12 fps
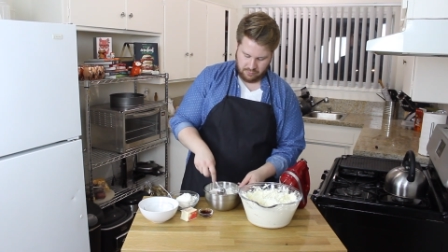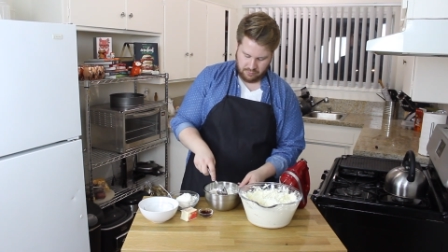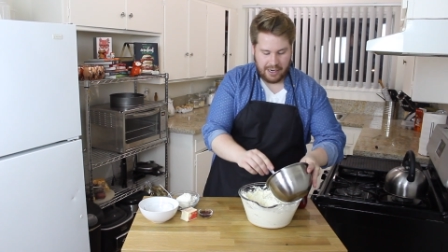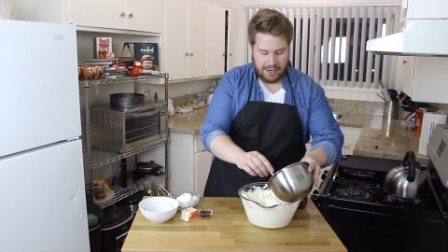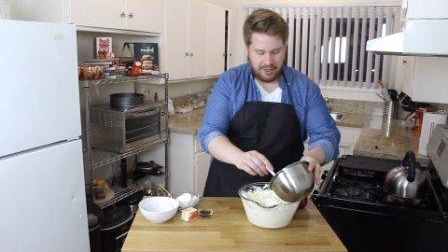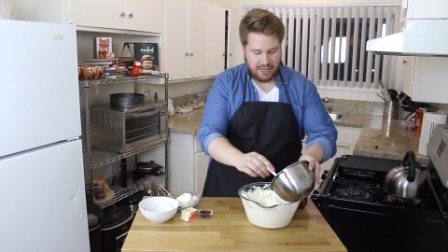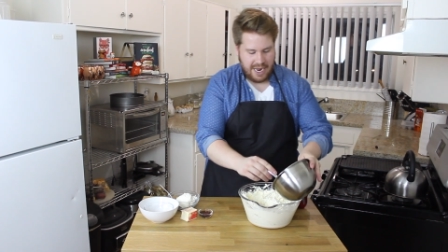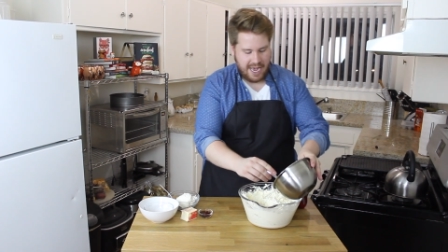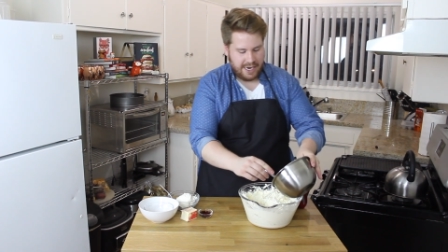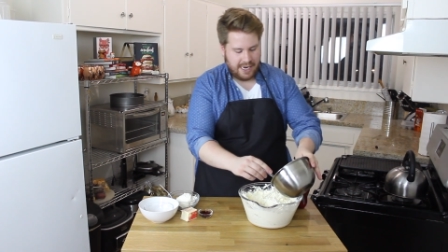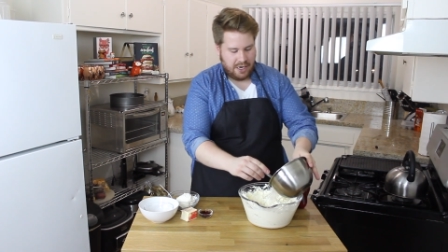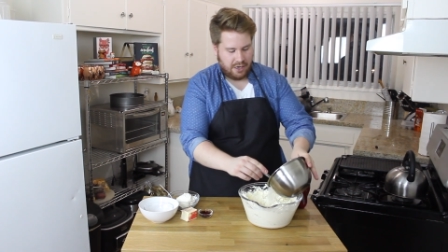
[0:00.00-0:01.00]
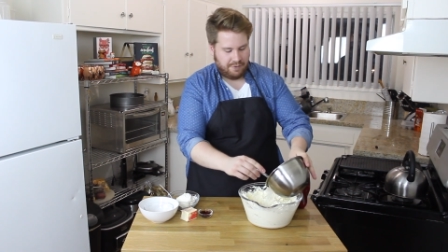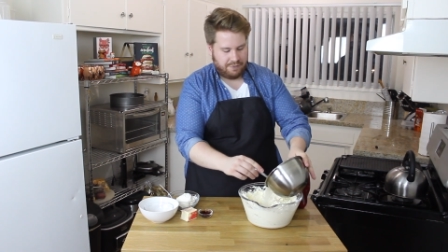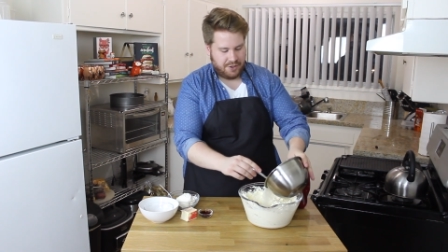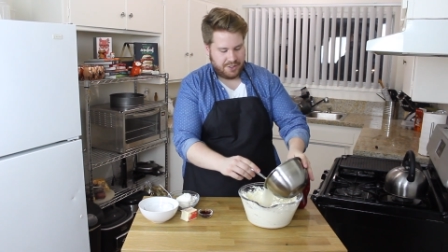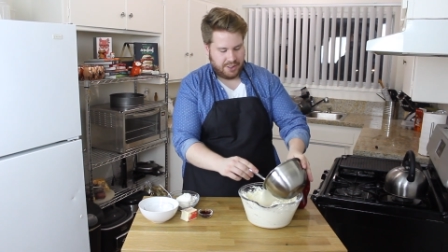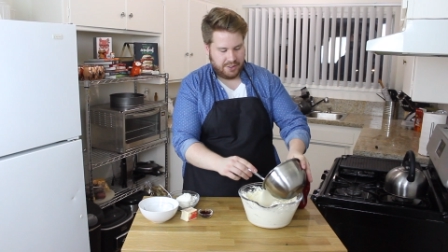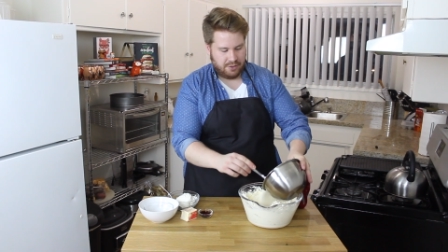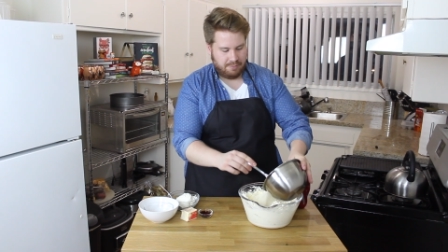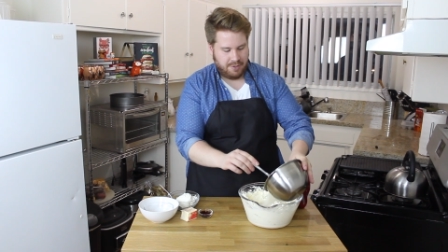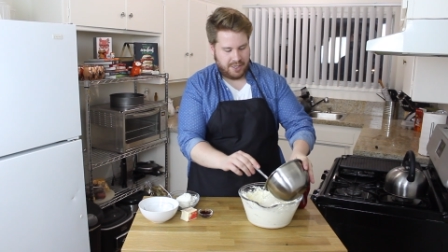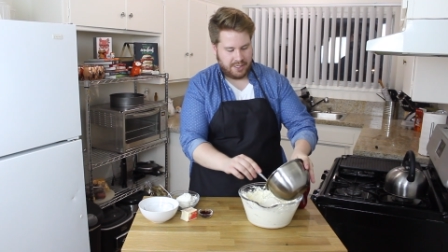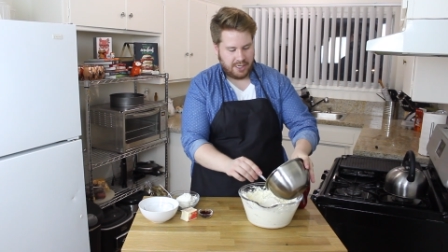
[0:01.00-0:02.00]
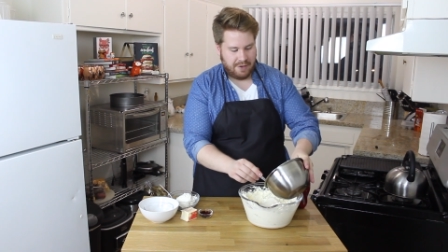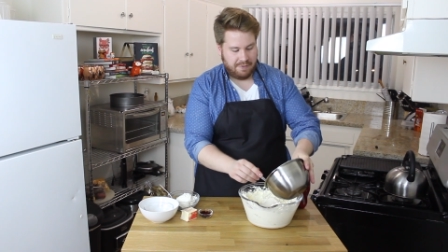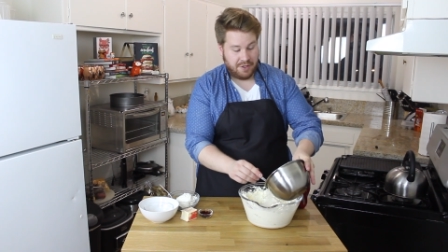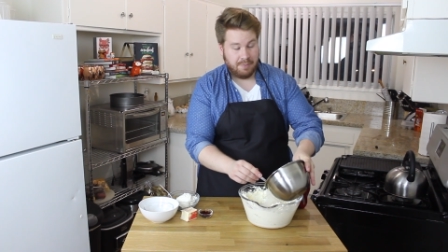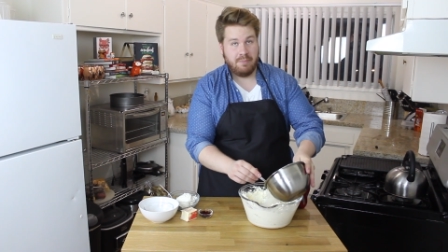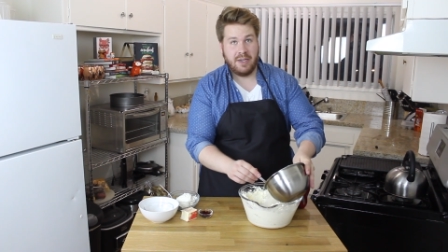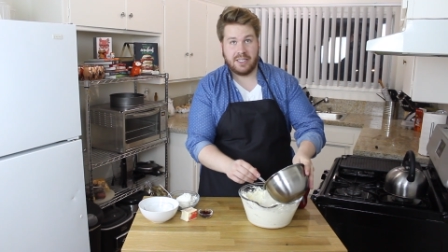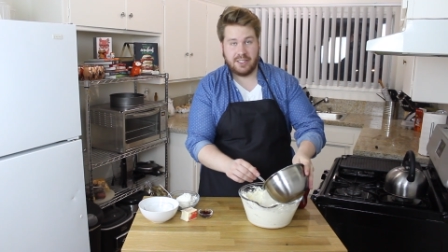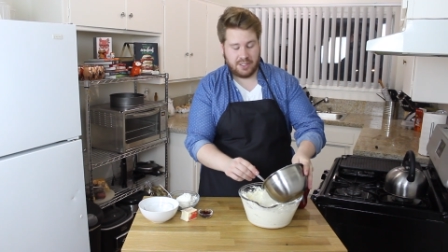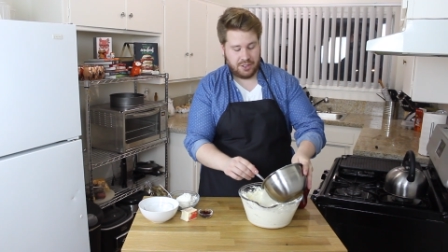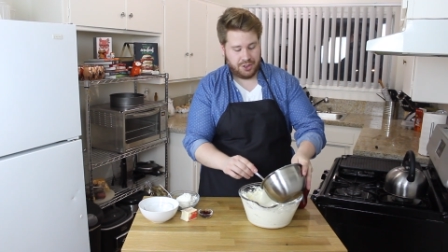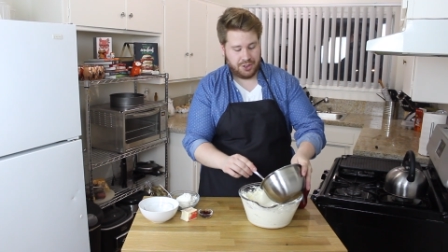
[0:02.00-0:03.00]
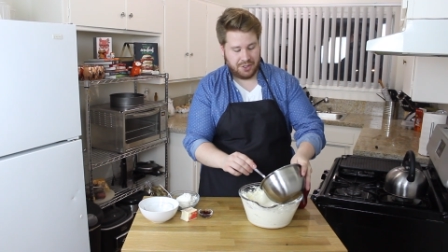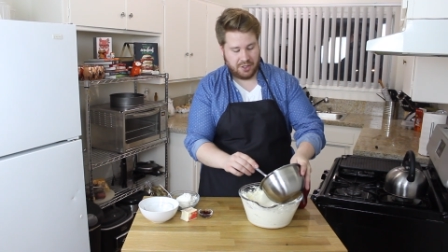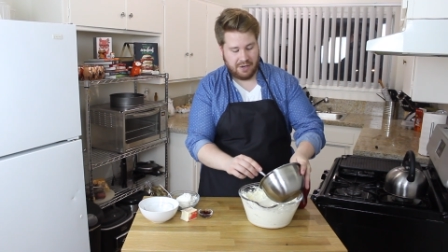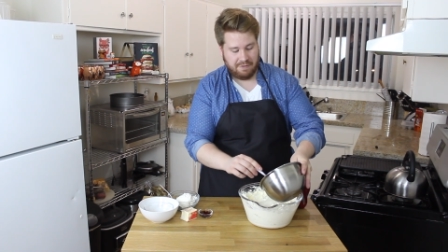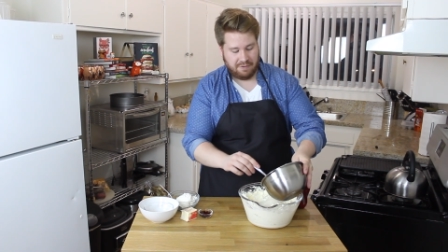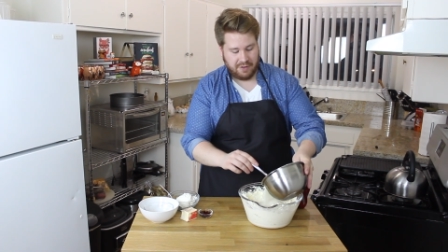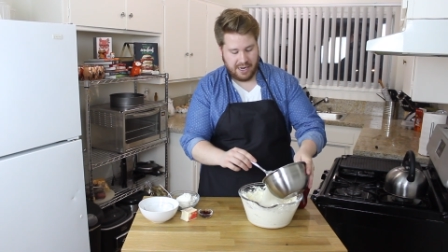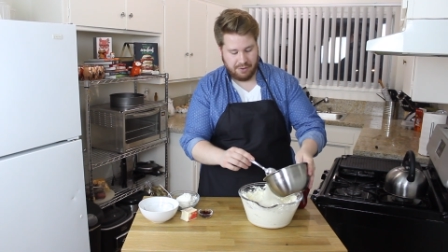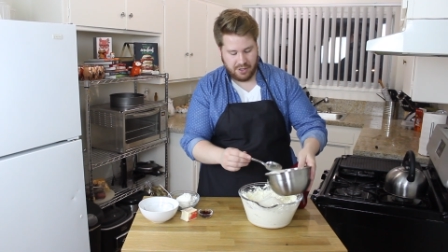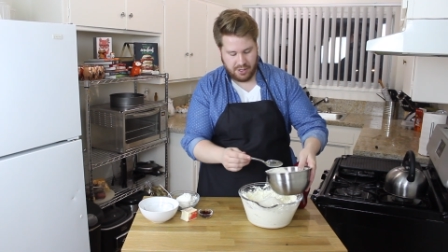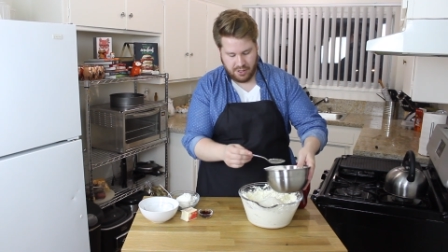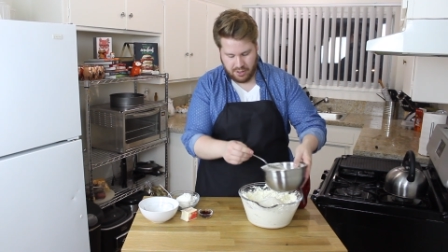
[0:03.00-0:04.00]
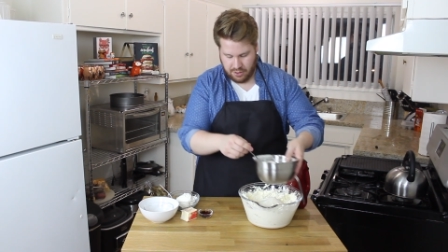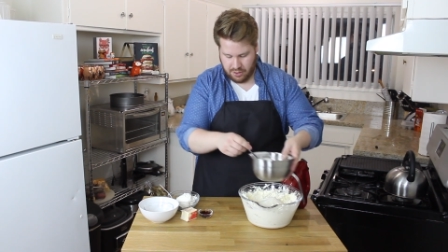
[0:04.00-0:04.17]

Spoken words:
All right, we're going to add in our first little bit of the mixed sugar and flour.